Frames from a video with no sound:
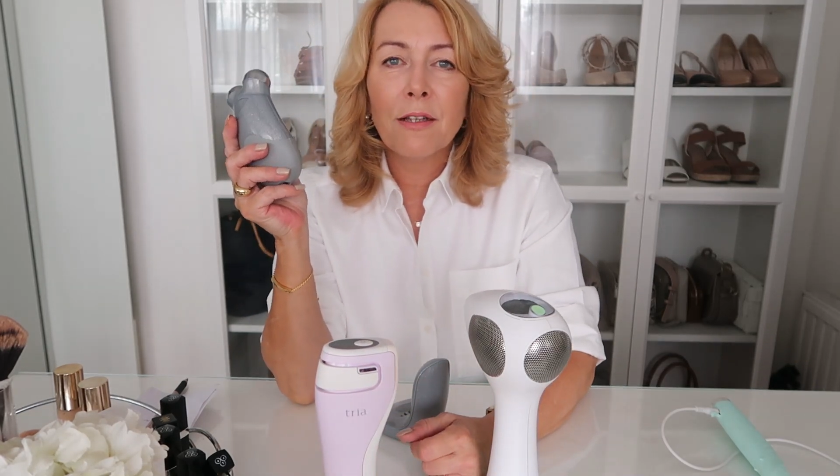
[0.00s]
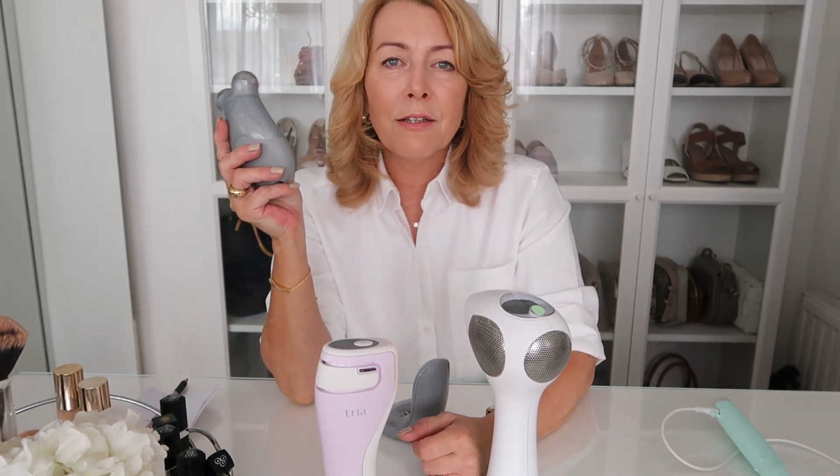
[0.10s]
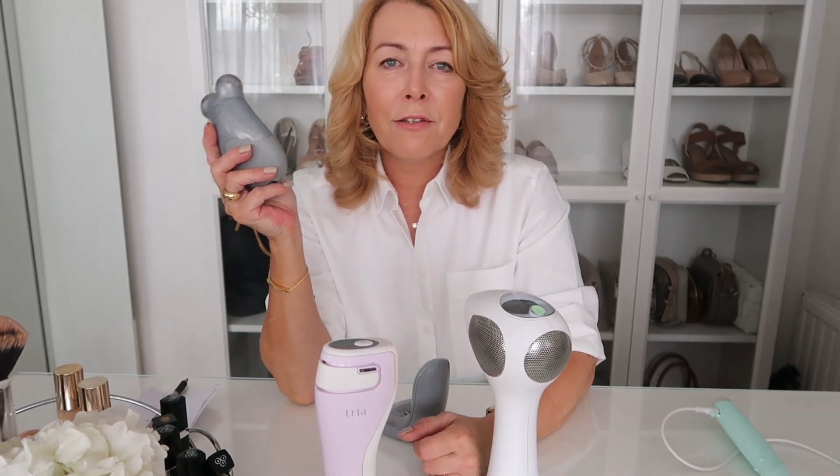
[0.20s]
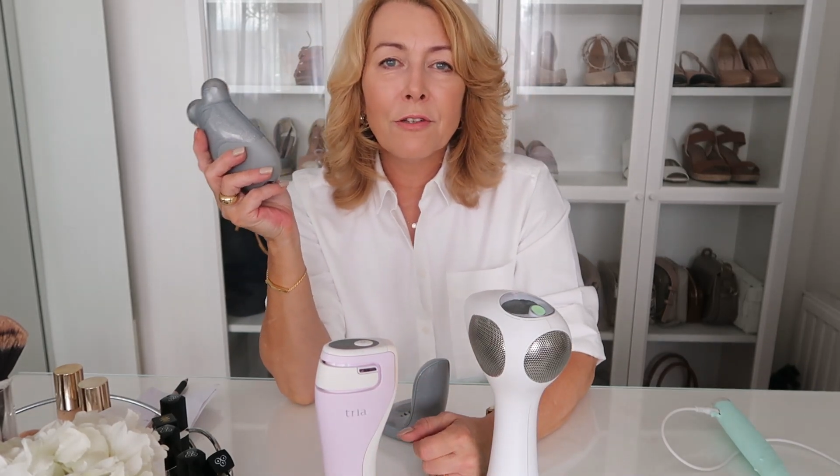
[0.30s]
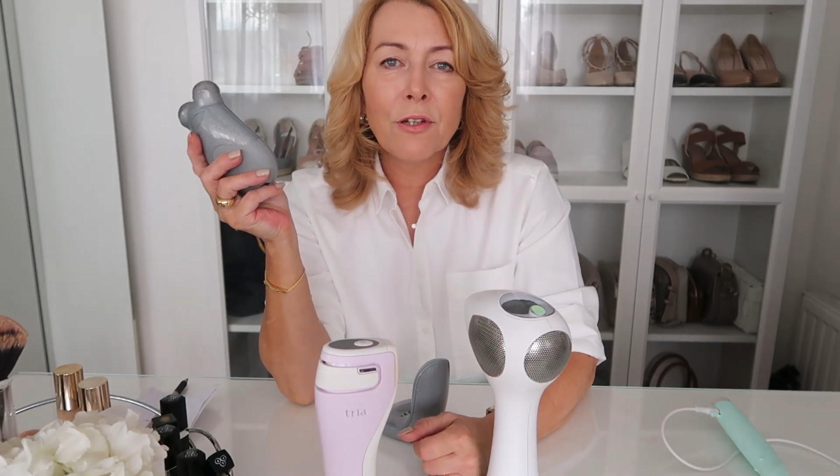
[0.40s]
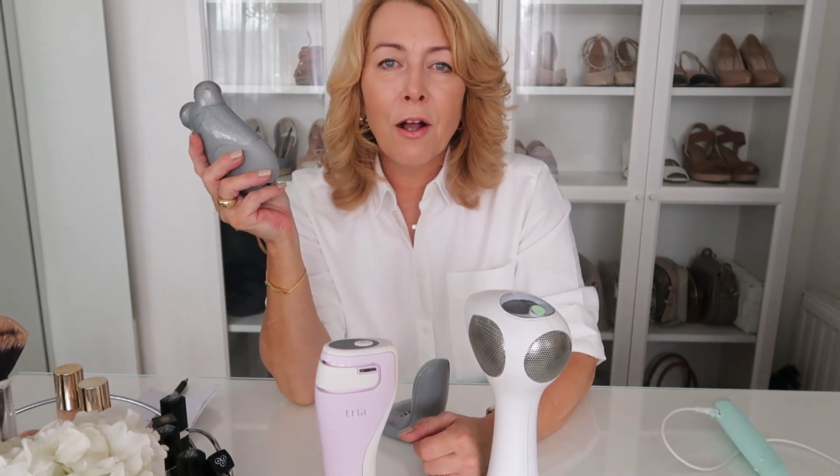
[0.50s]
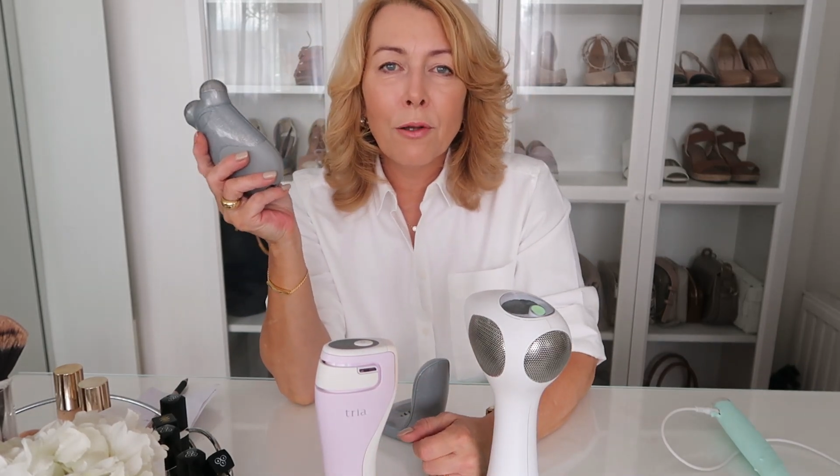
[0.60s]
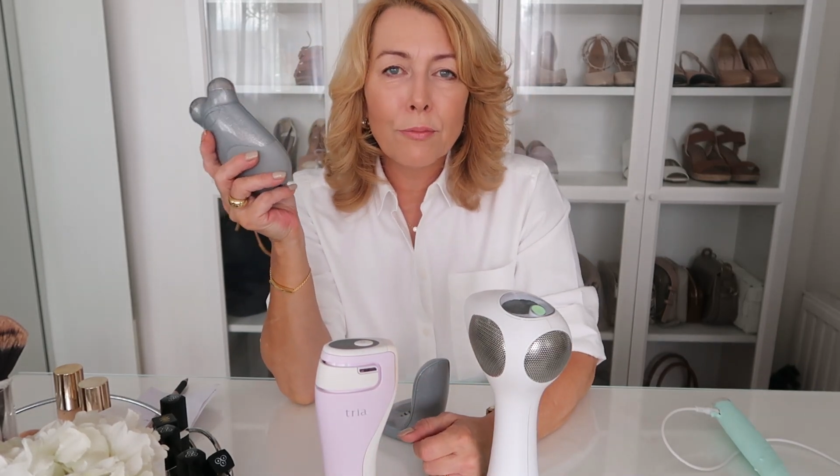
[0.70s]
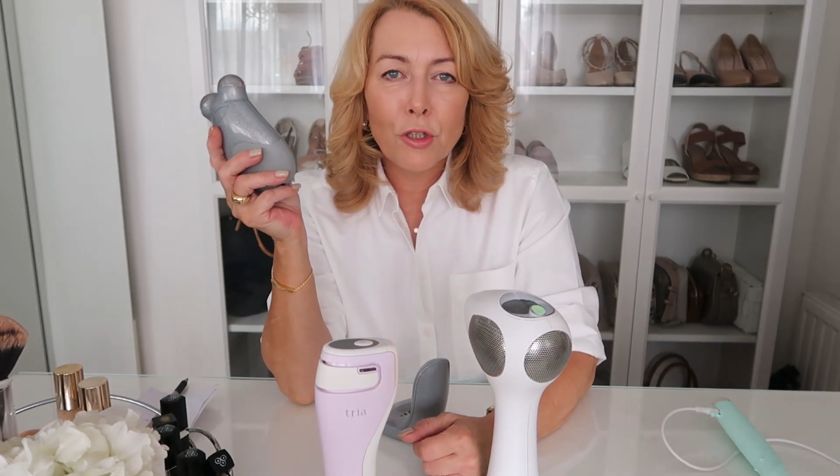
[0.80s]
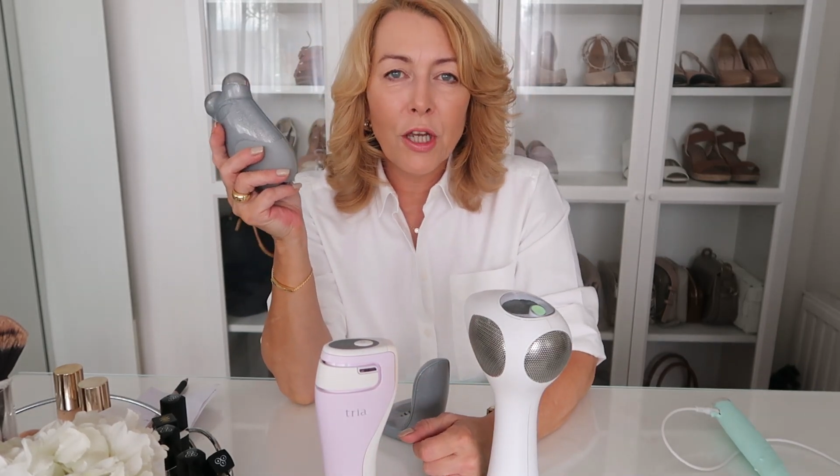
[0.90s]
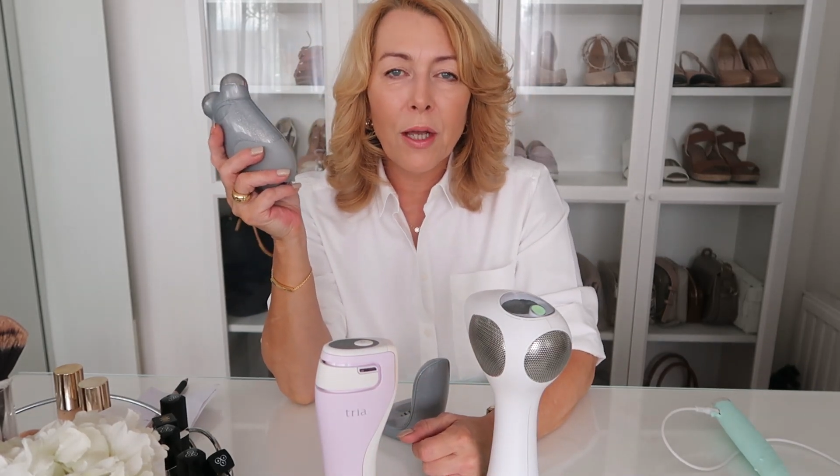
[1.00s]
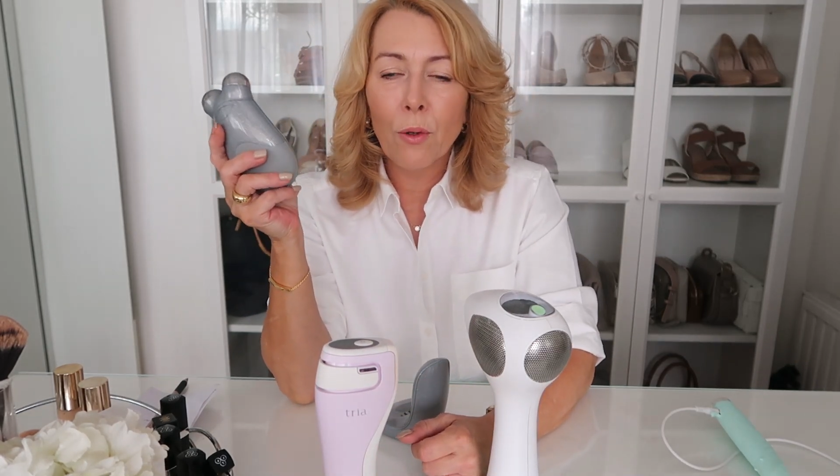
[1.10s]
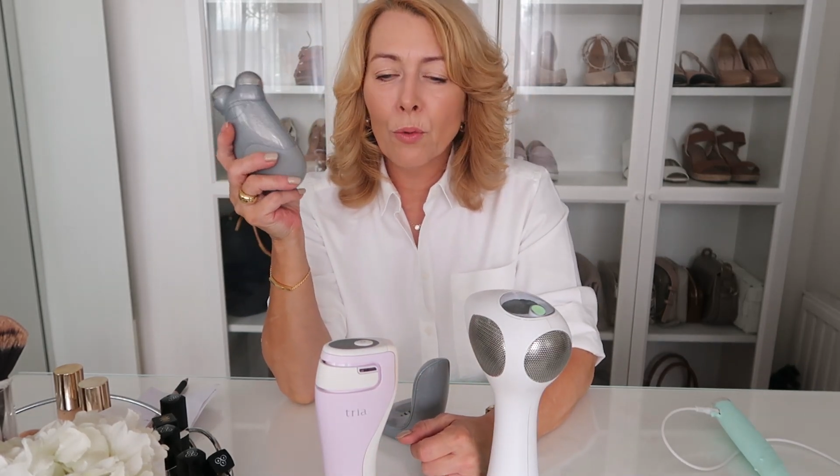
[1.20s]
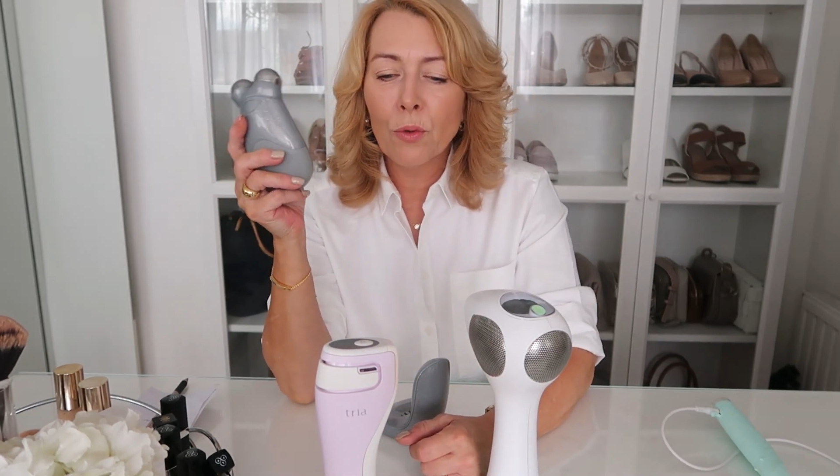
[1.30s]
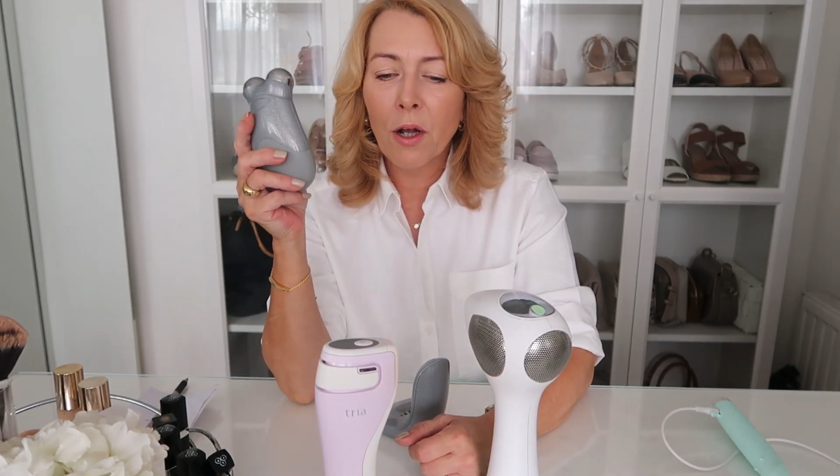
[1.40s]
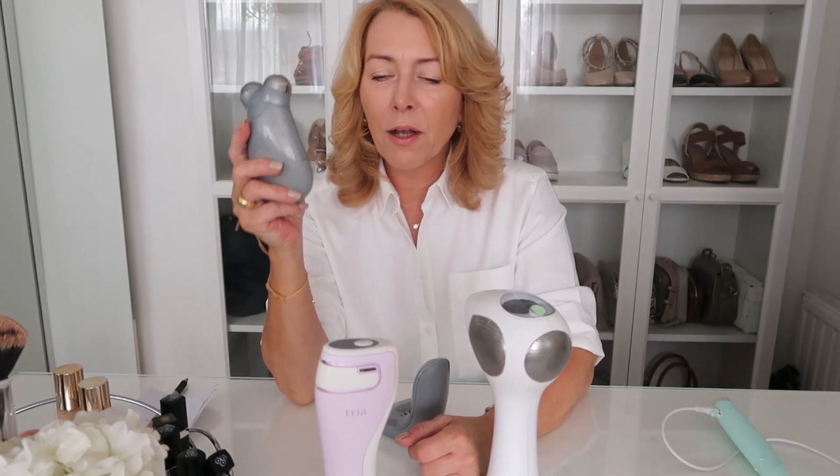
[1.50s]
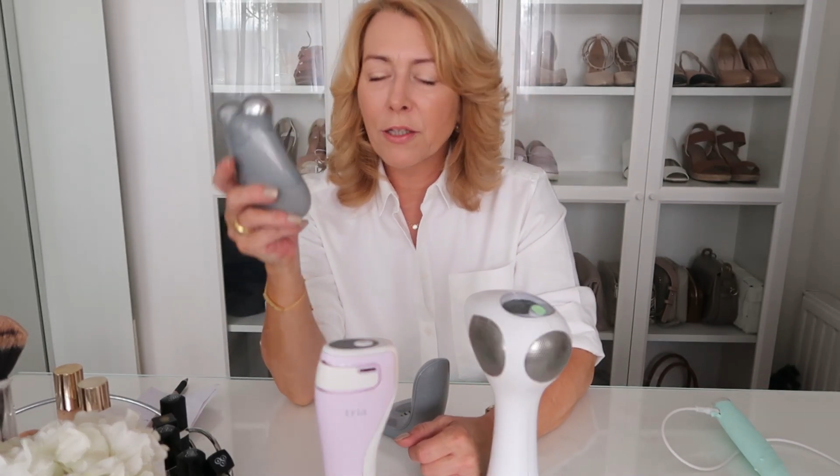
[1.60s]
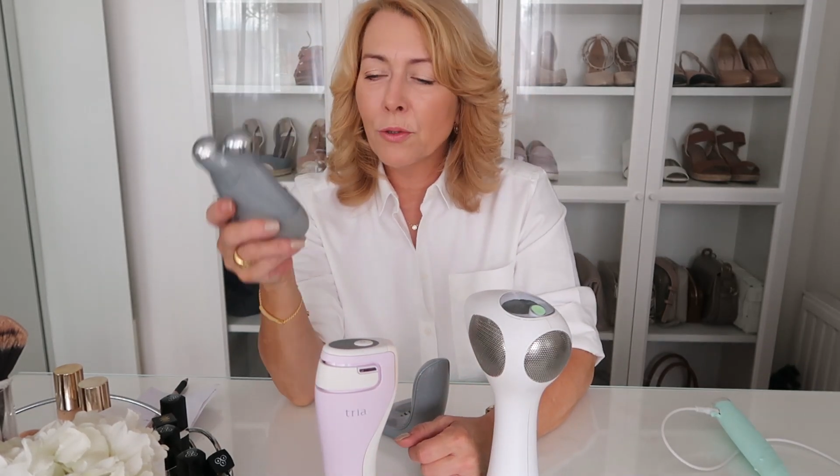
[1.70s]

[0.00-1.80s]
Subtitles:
in the armchair all night